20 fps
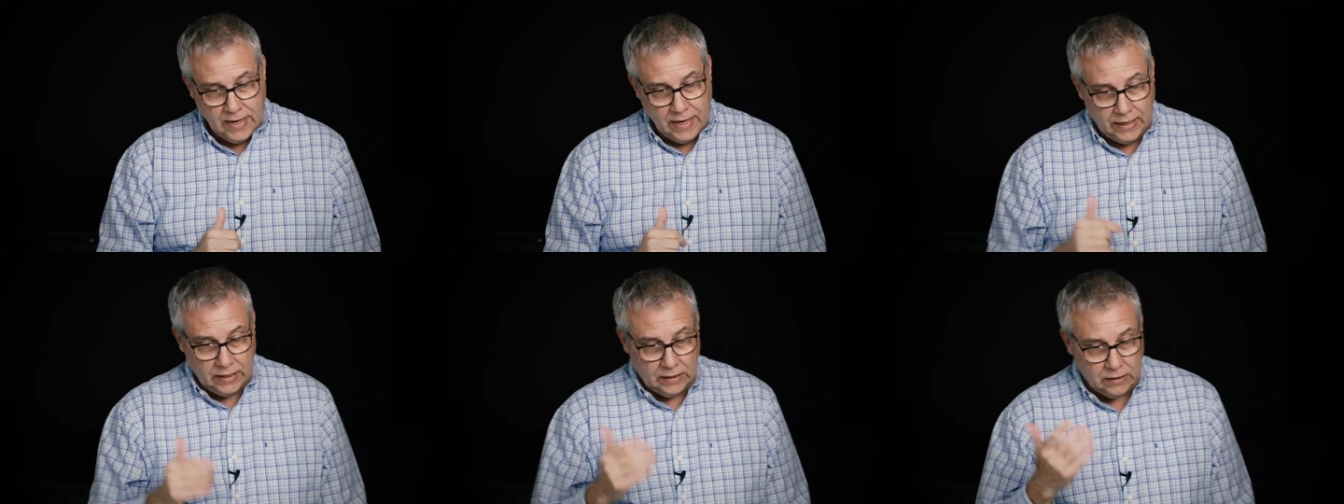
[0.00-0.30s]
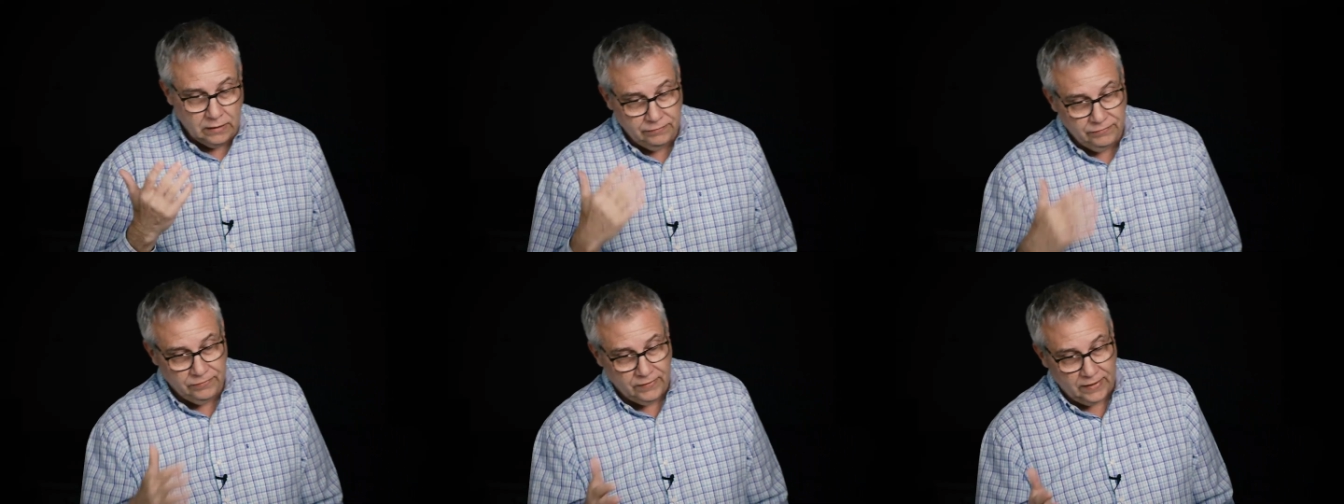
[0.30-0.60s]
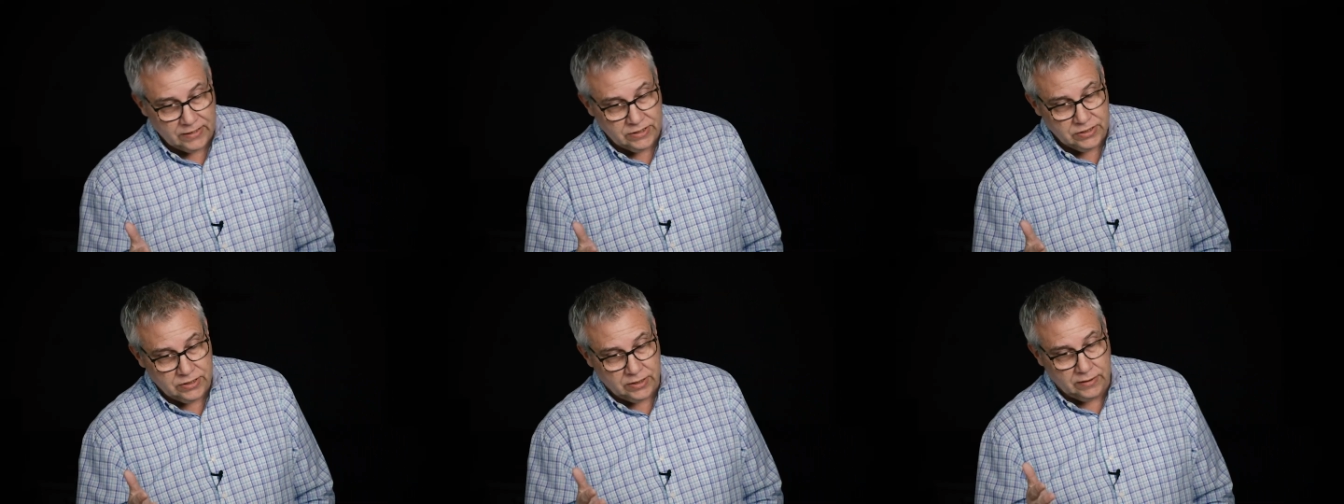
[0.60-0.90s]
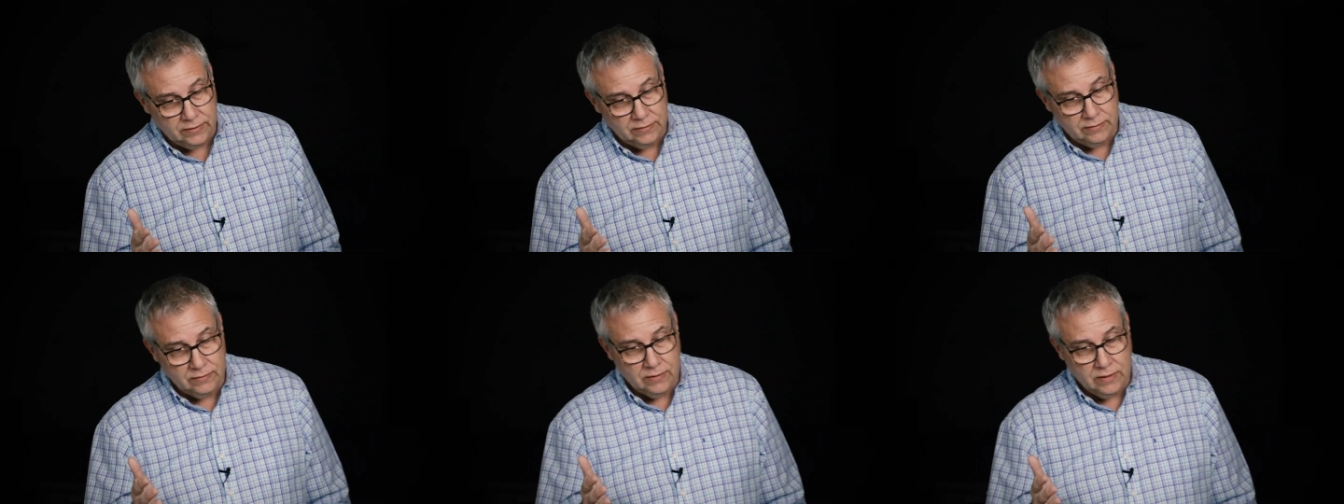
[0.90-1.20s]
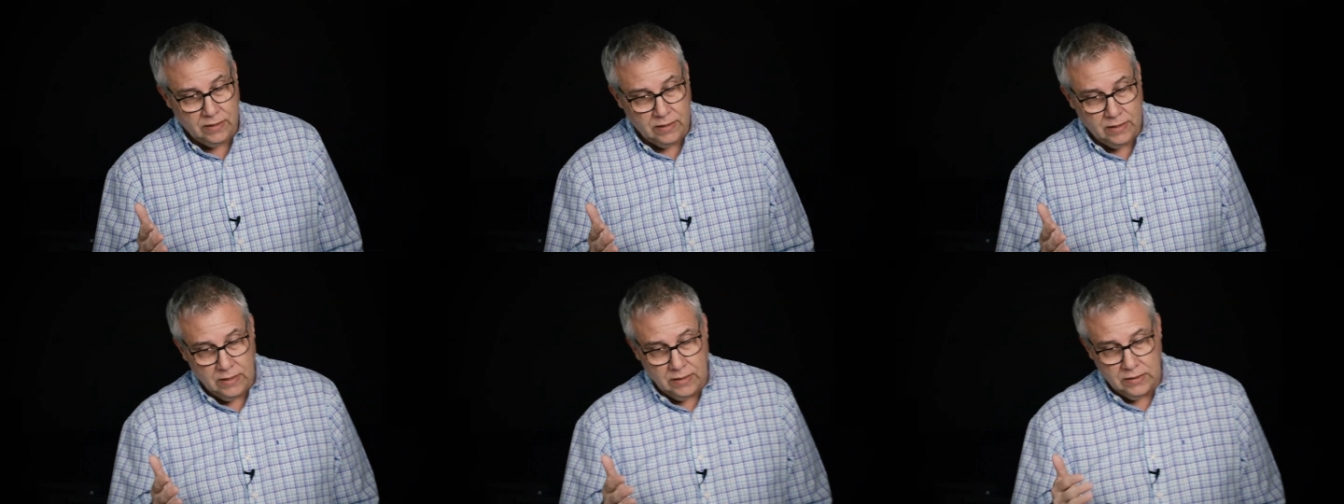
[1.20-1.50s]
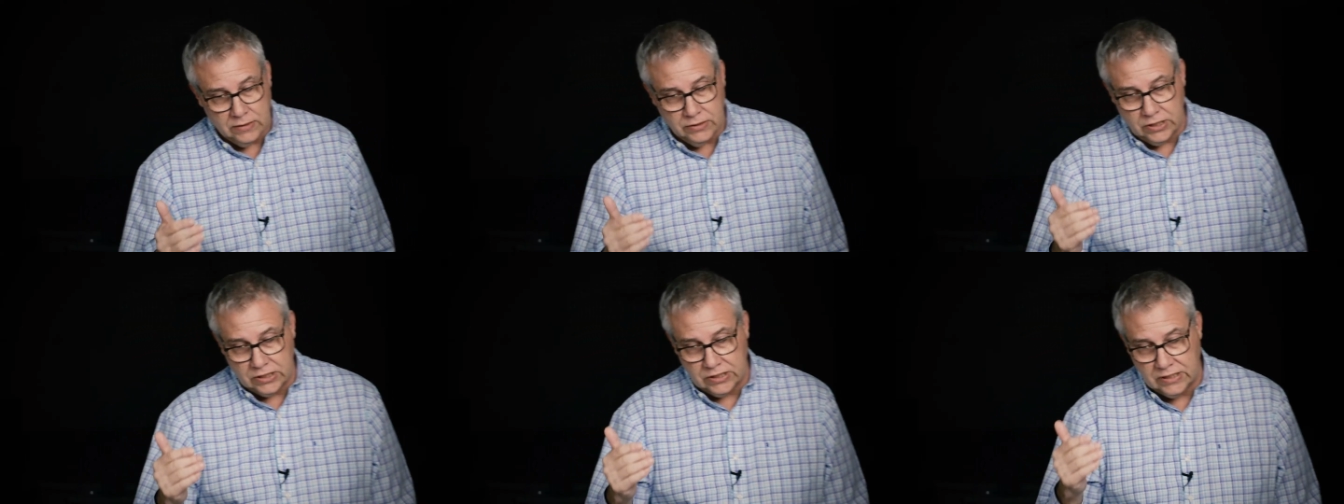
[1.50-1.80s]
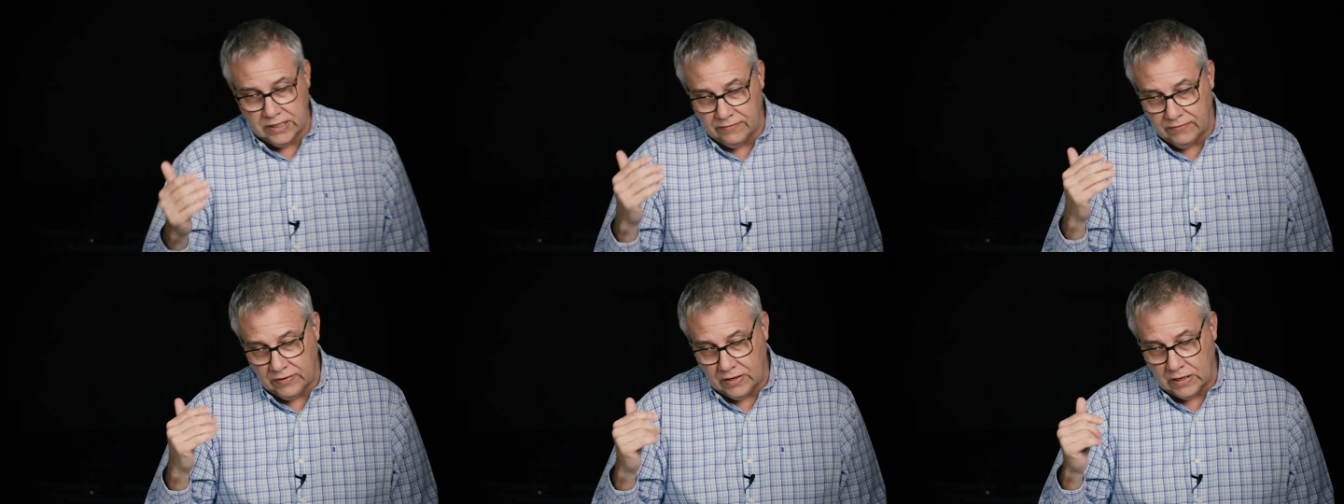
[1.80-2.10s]
In our affliction,
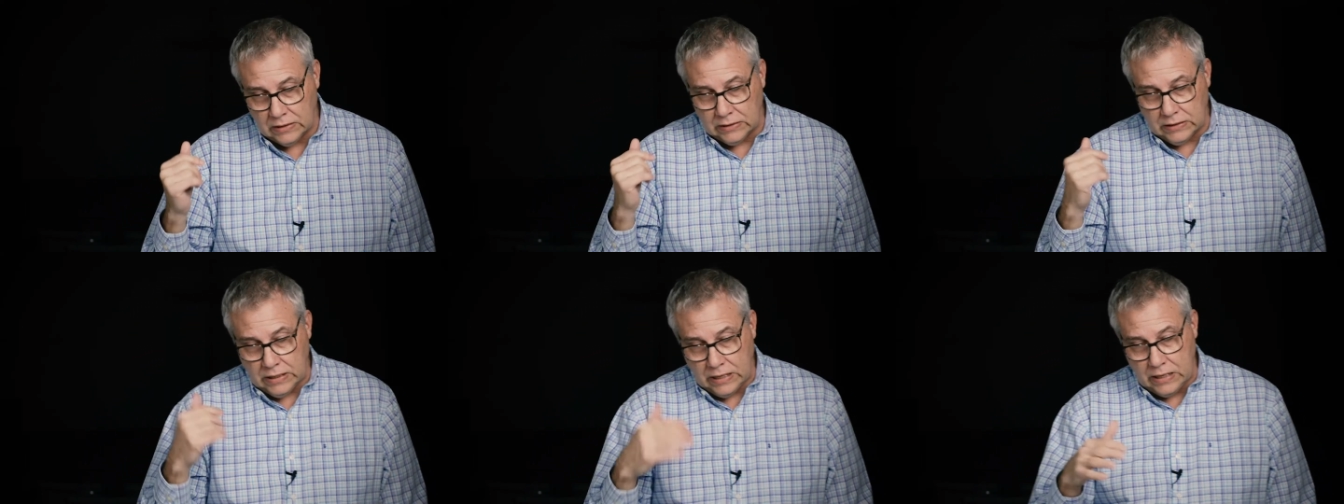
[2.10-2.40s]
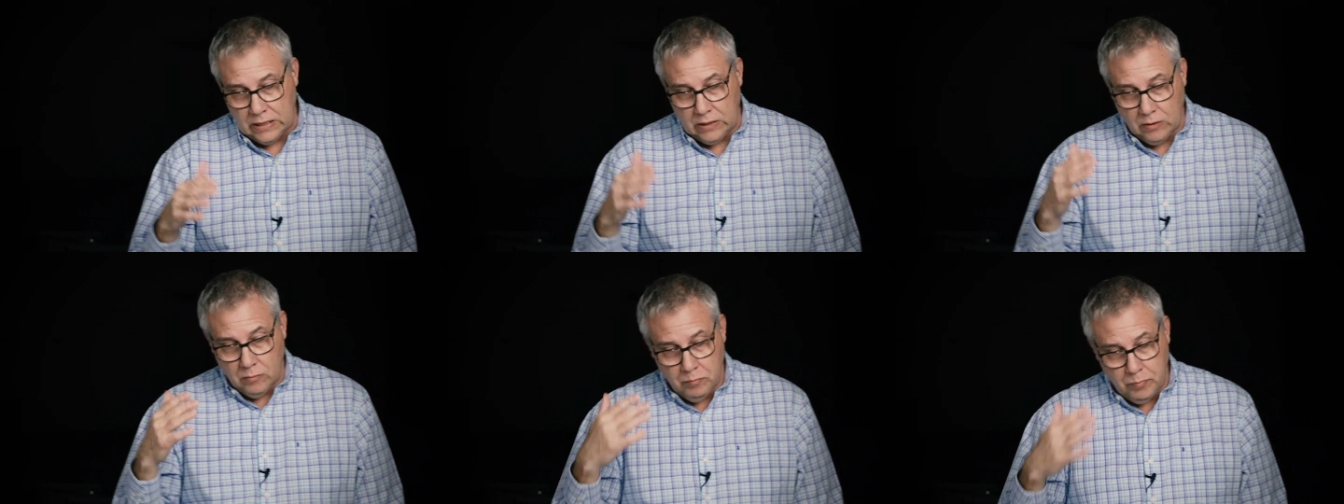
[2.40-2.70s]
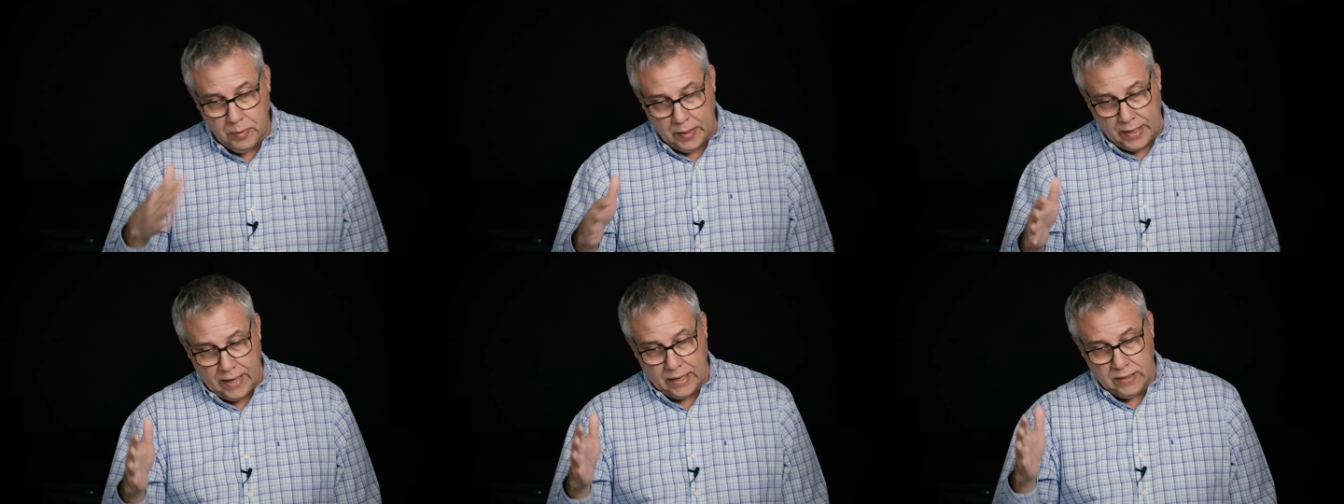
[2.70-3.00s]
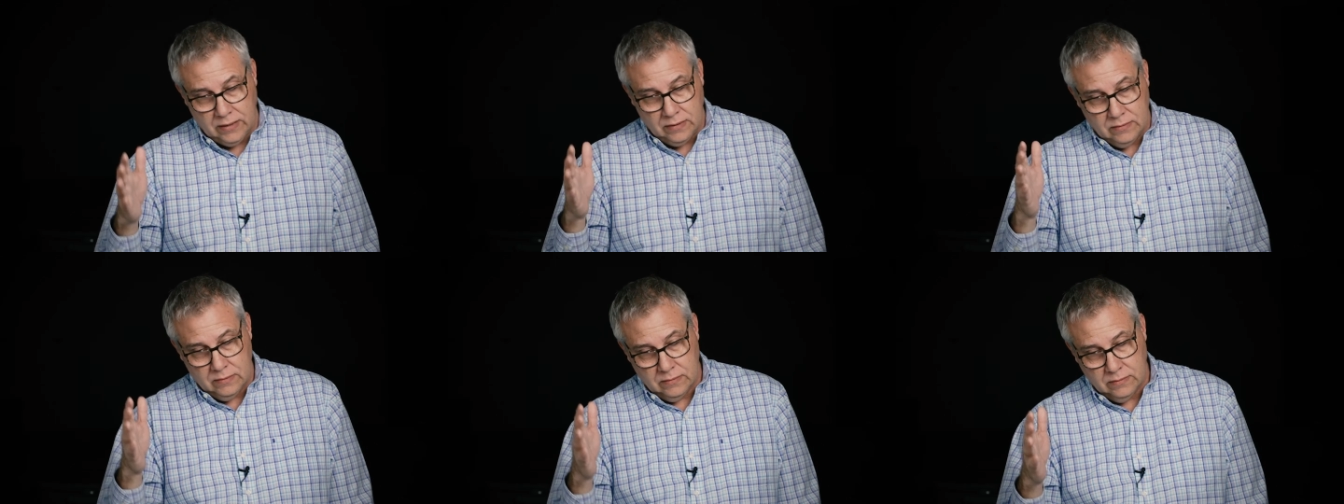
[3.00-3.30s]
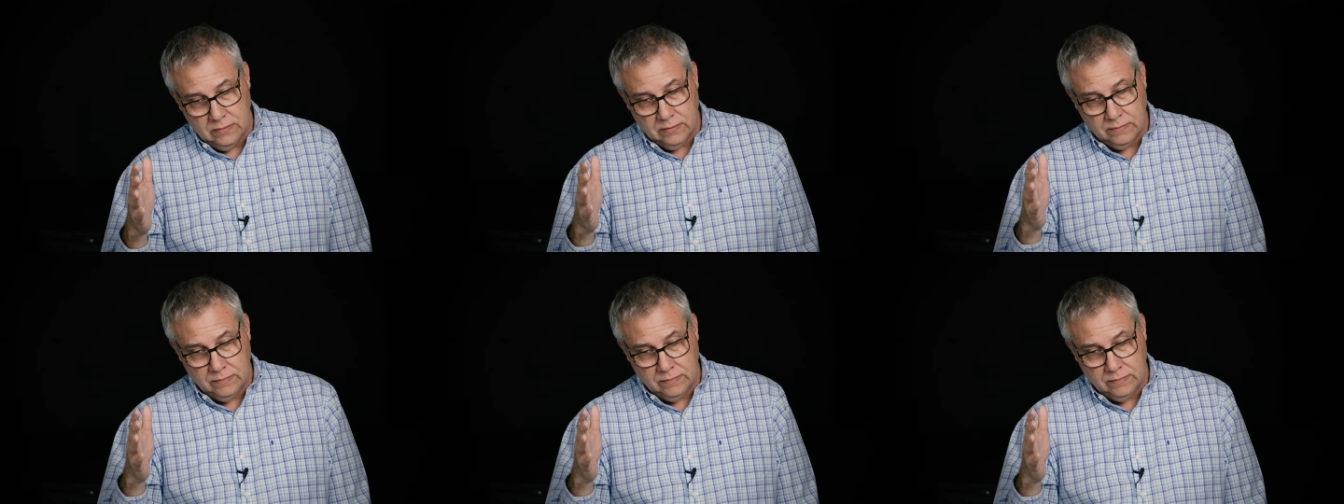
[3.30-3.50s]
just giving a little bit